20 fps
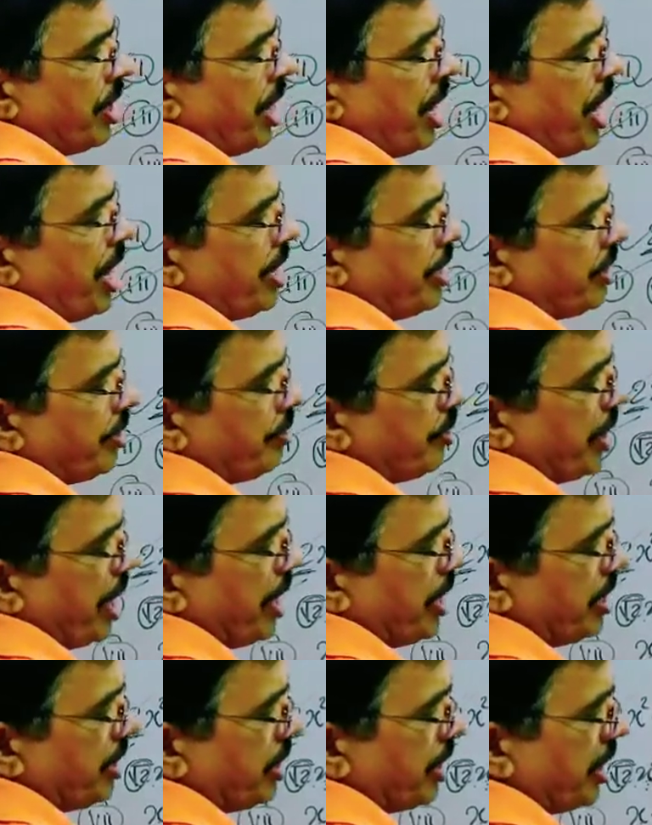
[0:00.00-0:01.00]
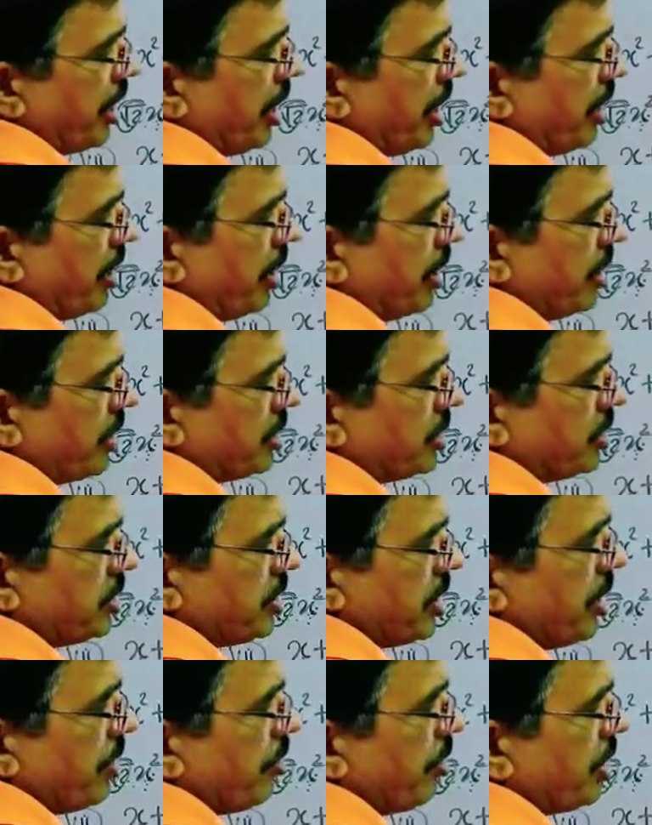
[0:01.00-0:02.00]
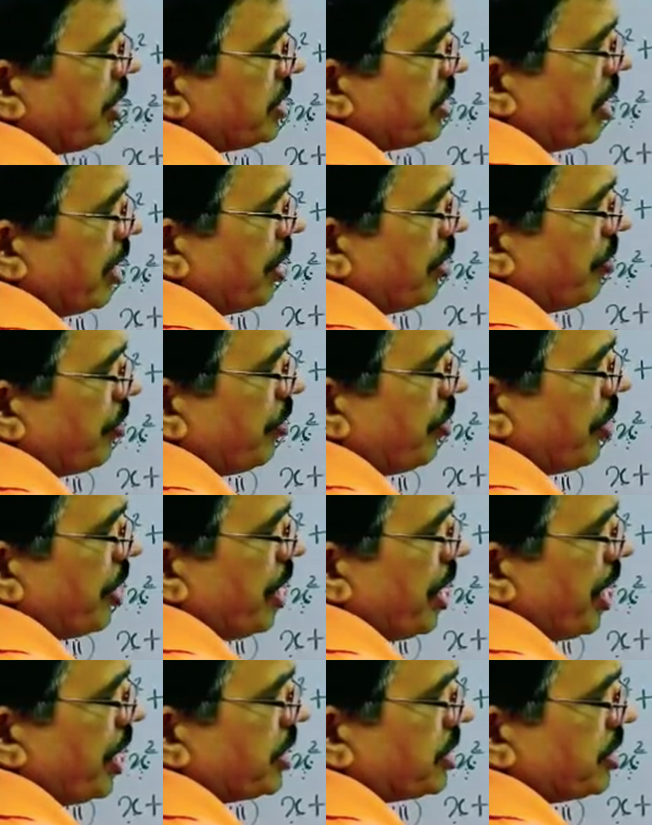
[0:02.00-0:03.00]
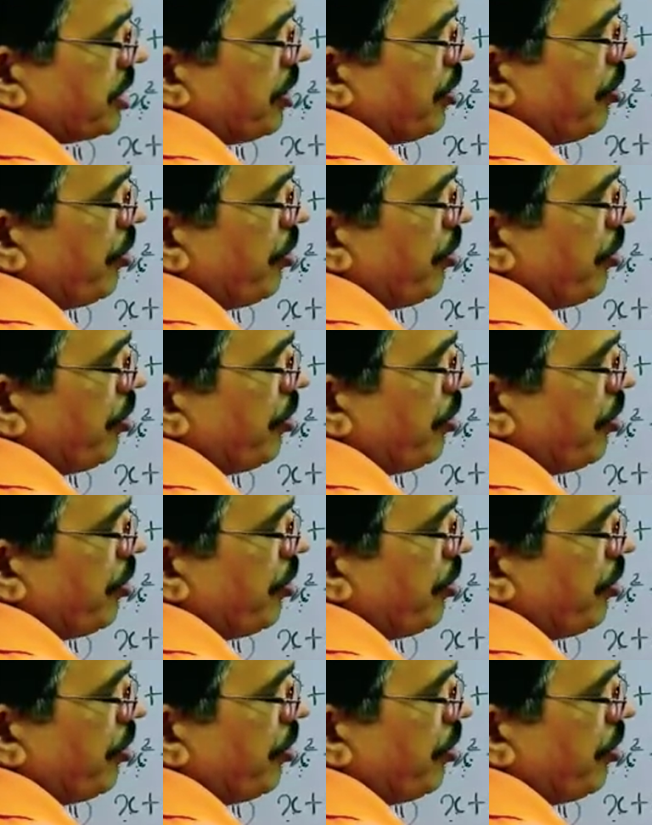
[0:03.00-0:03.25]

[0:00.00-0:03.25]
And you write here 0 is equal to x